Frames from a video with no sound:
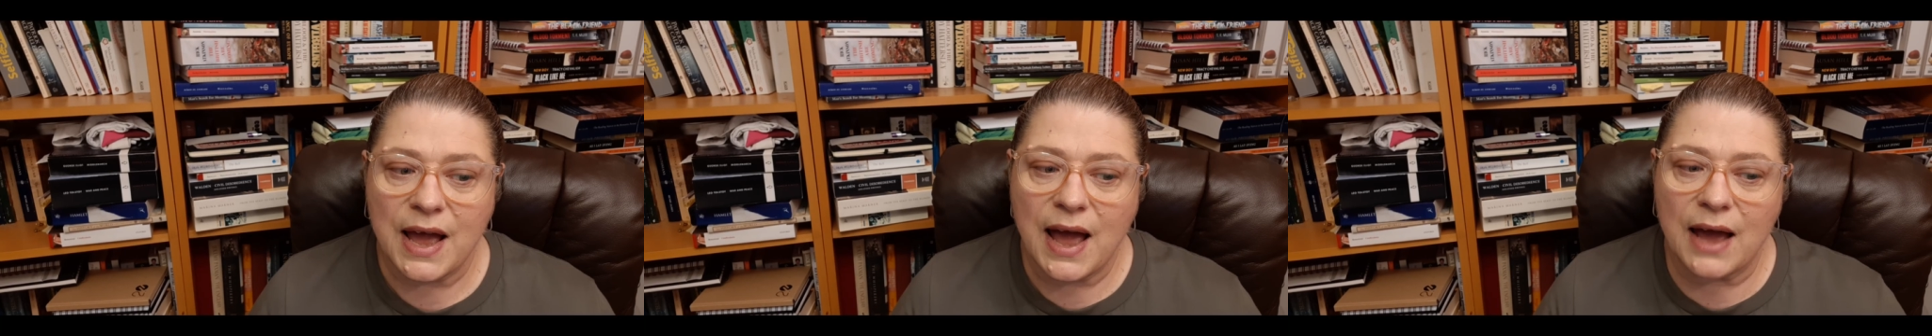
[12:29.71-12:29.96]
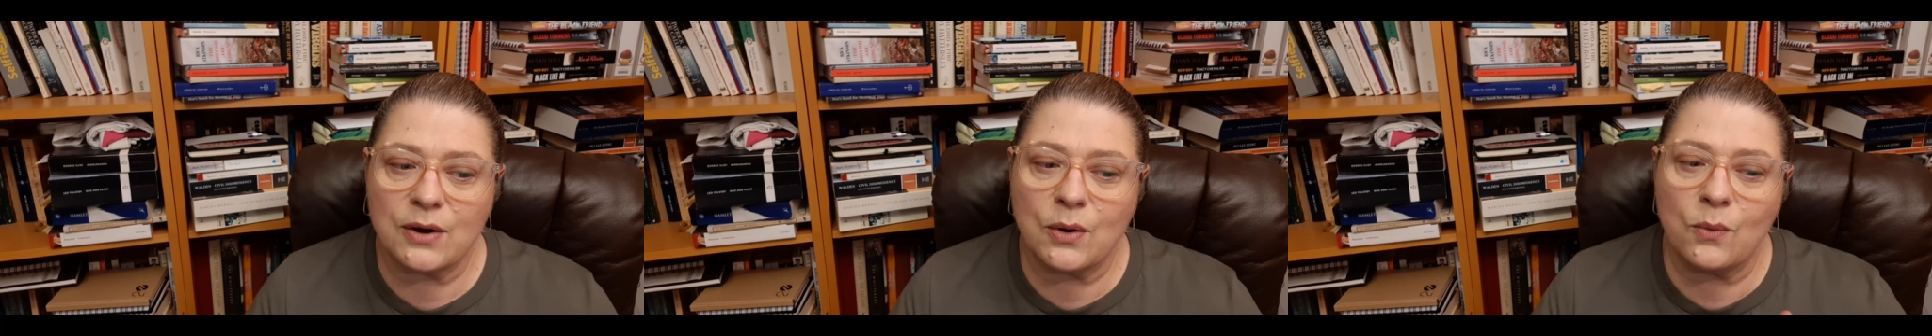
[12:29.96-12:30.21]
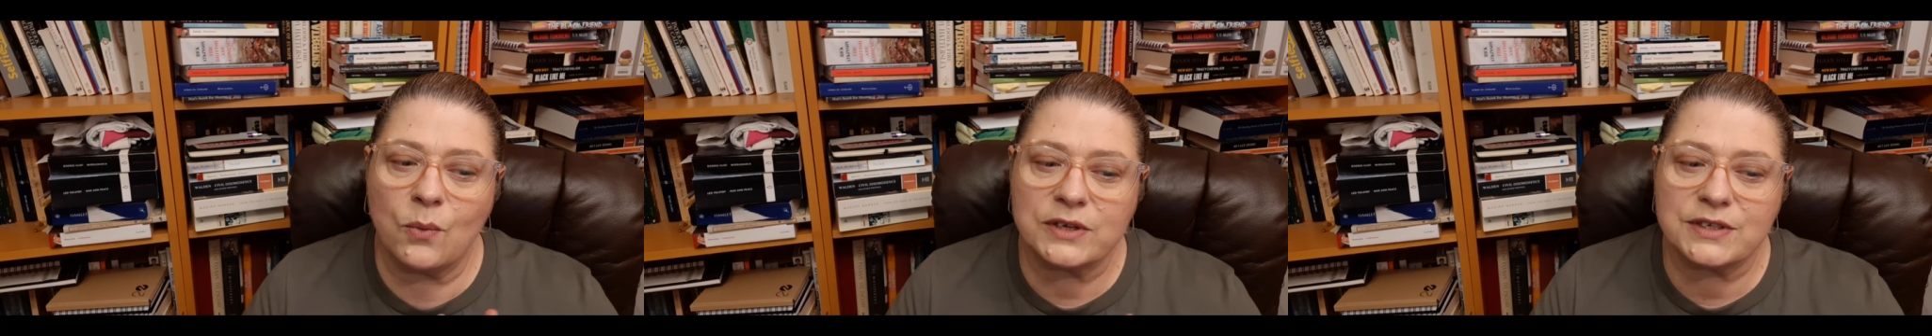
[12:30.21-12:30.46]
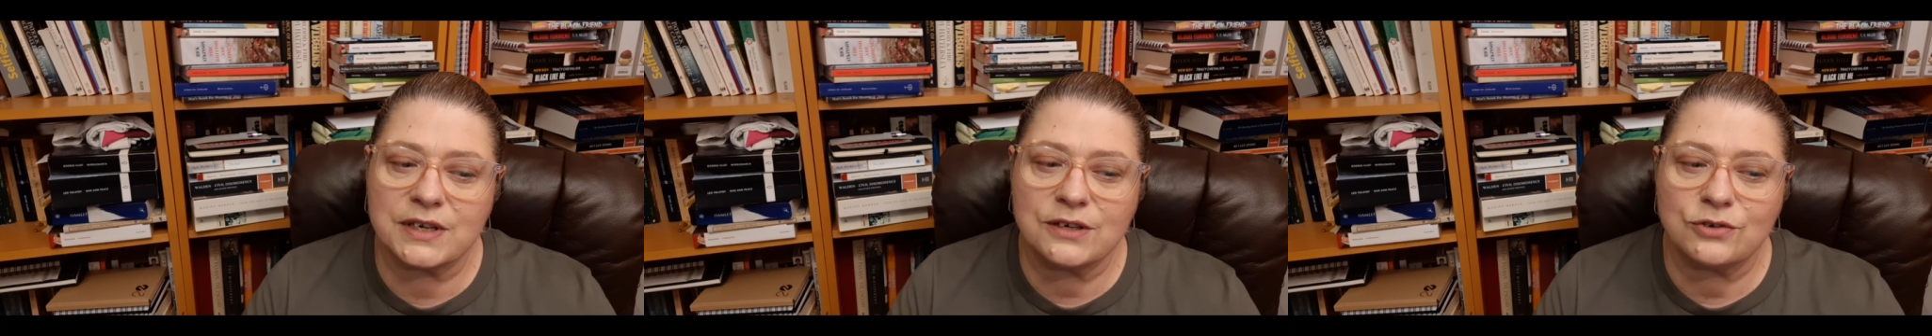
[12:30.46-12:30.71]
And
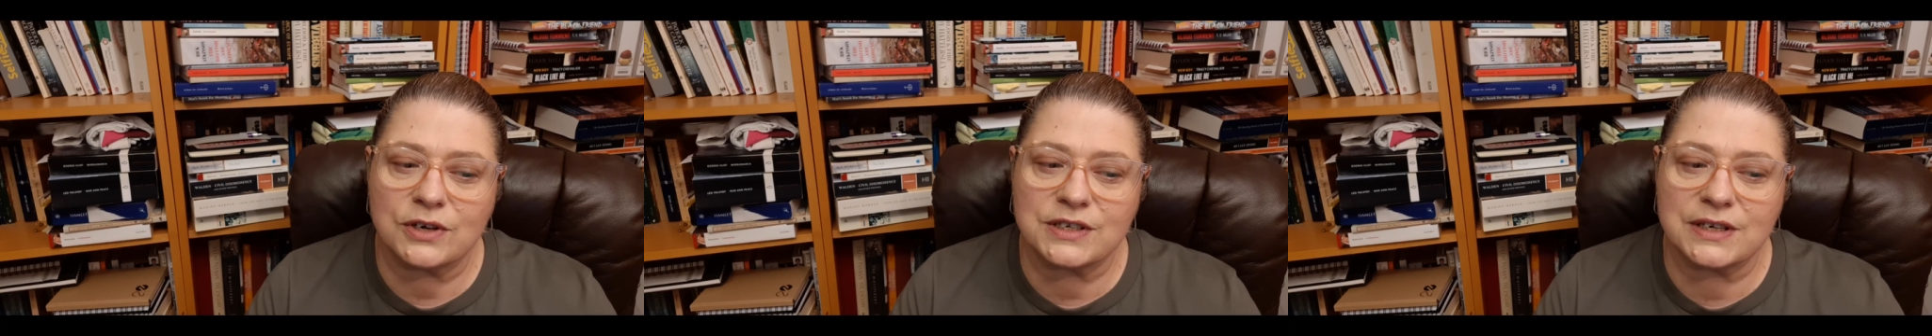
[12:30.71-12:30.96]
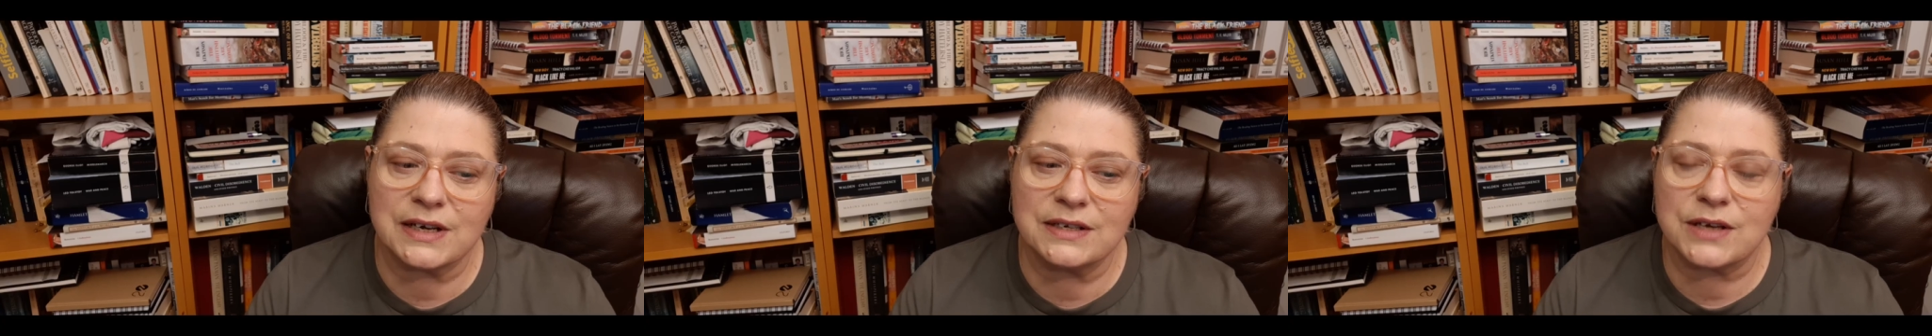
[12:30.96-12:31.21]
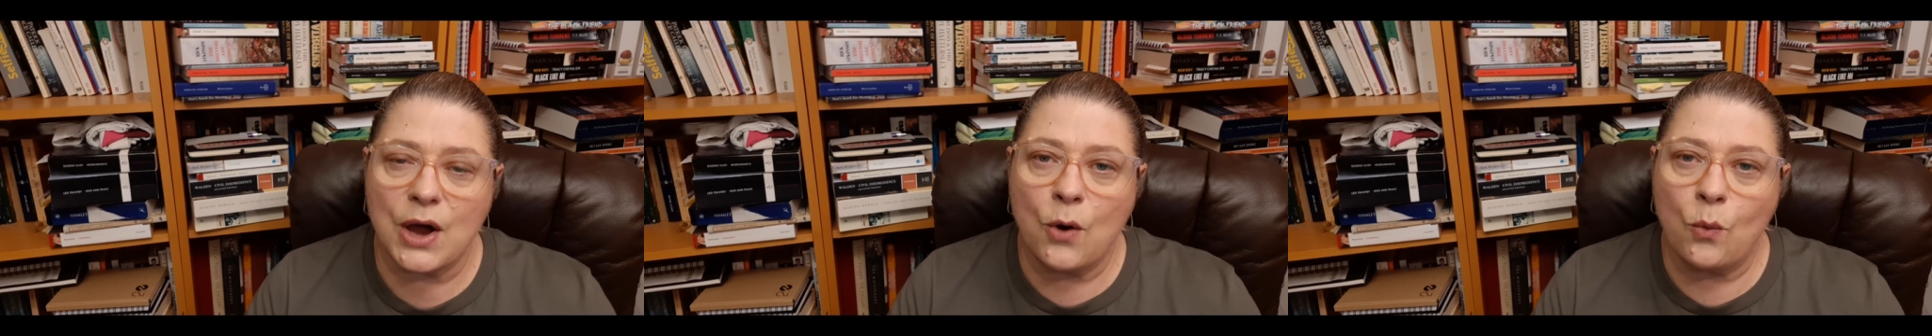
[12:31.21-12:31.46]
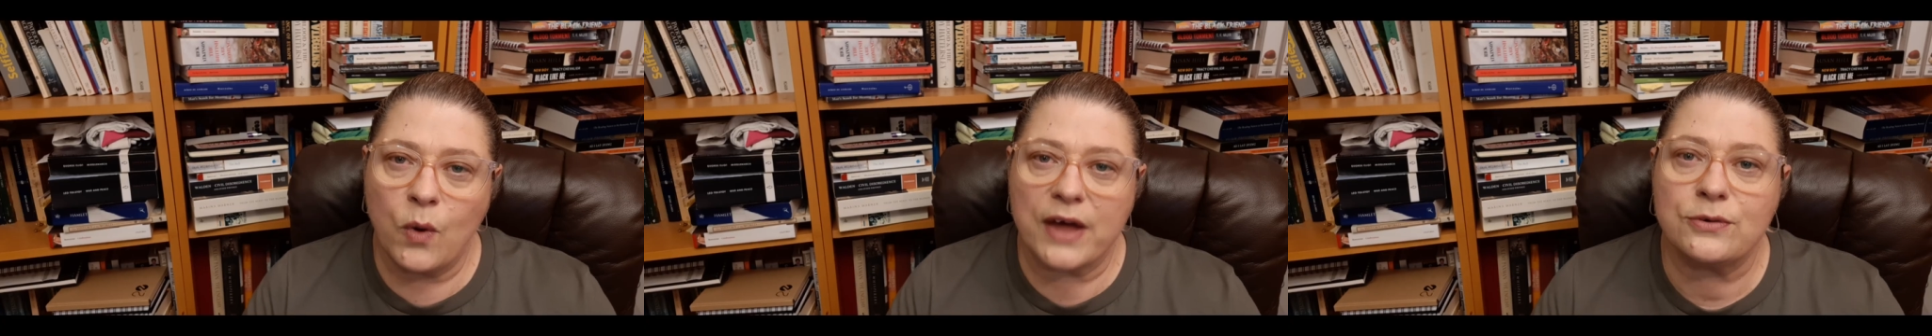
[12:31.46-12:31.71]
what's interesting is
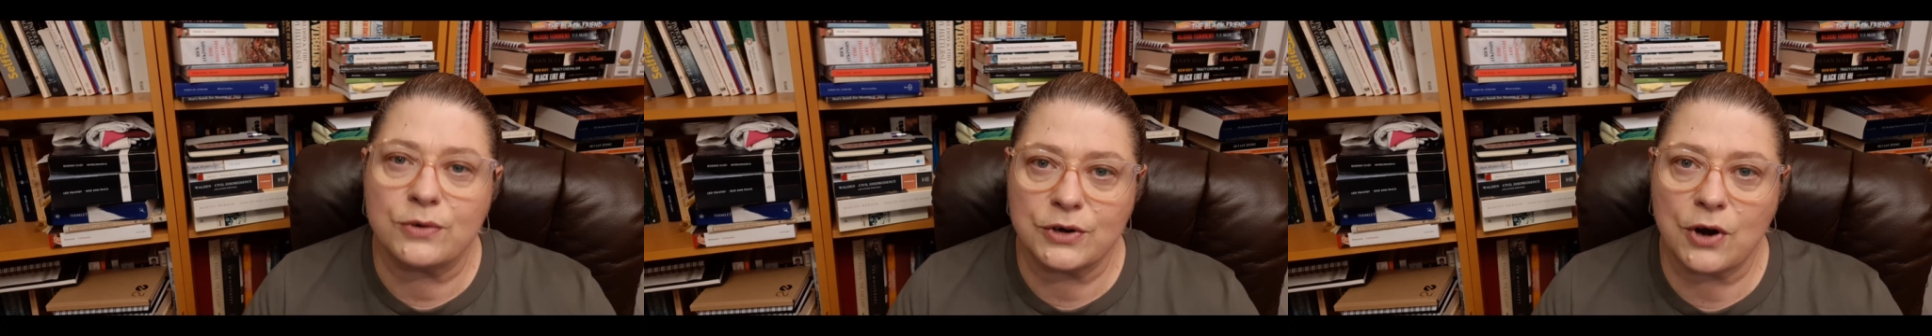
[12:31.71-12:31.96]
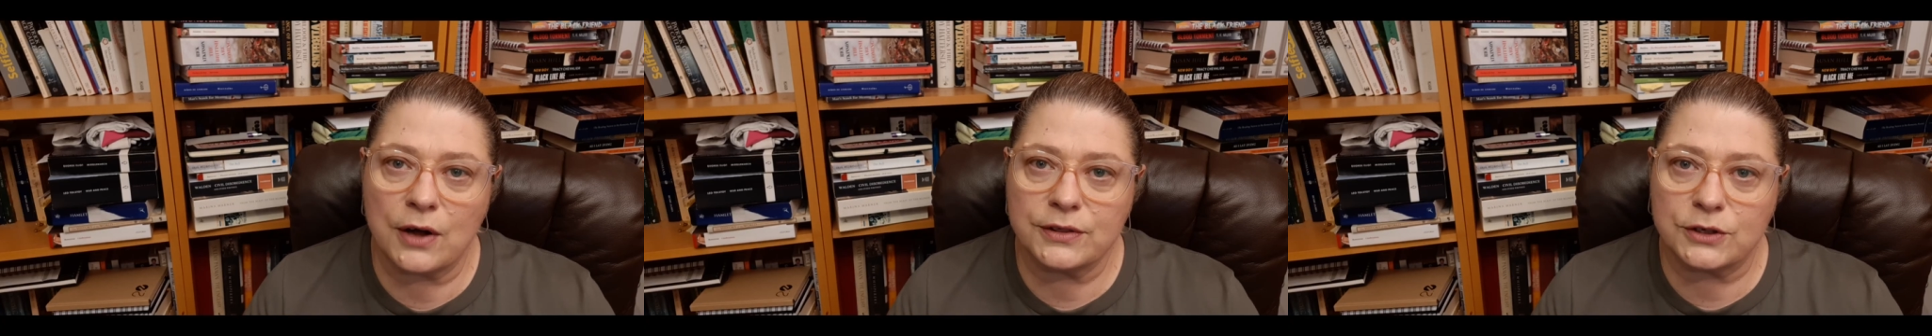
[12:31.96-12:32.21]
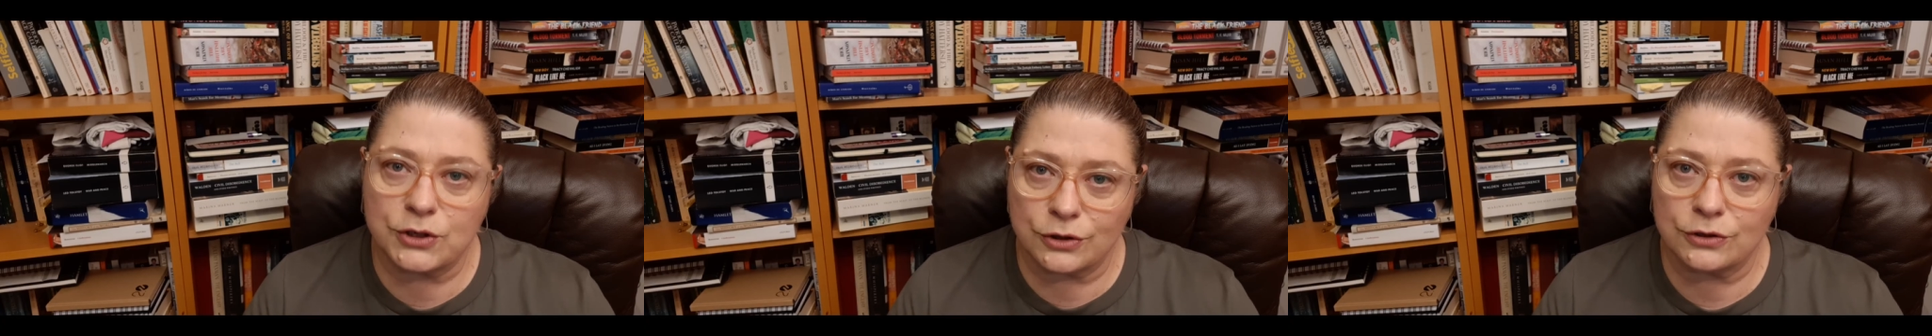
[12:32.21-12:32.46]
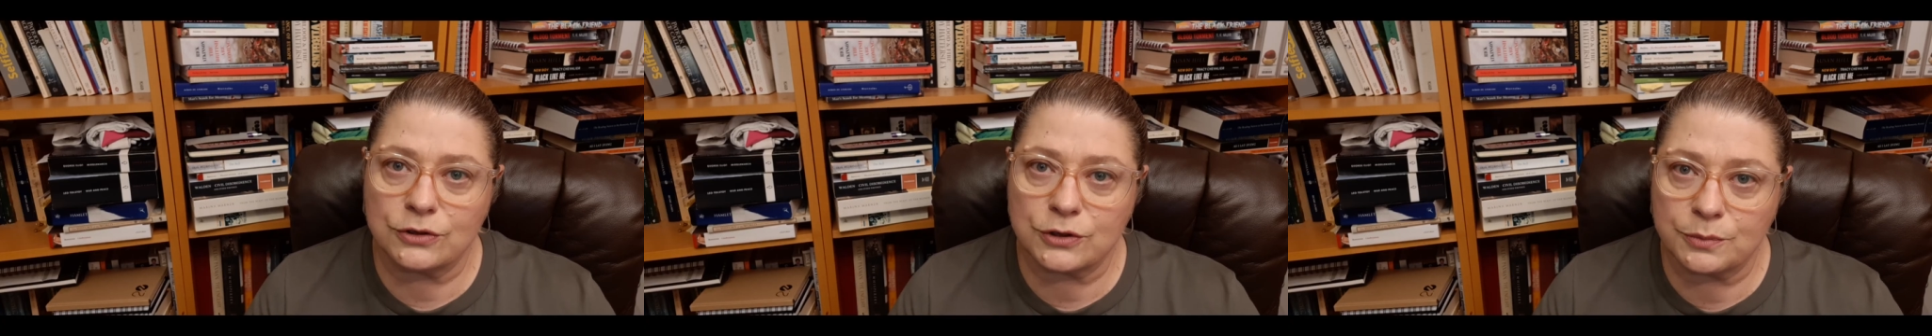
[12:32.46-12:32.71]
whether or not the
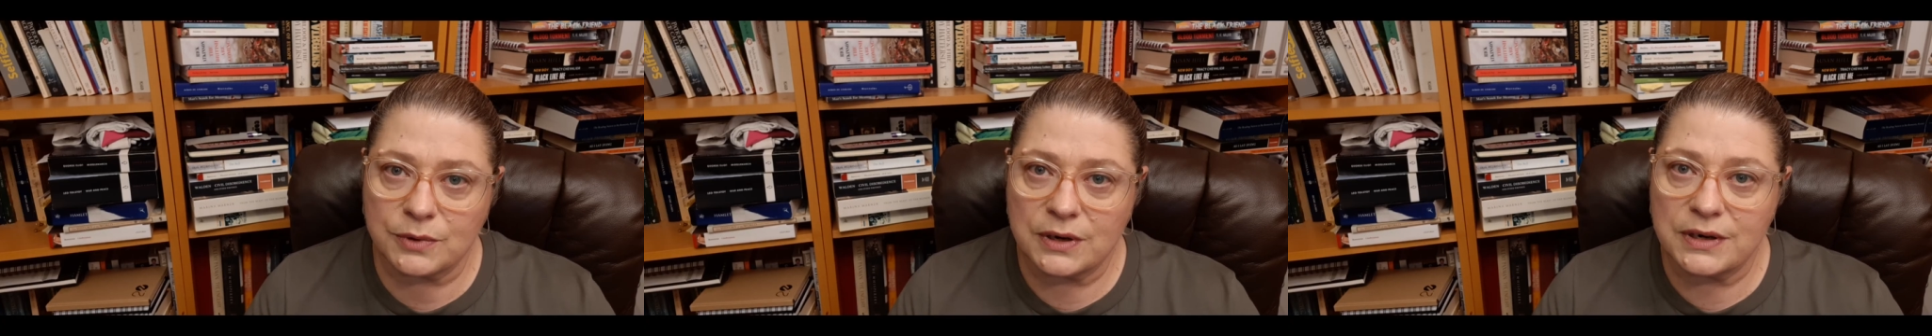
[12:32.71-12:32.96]
turtles'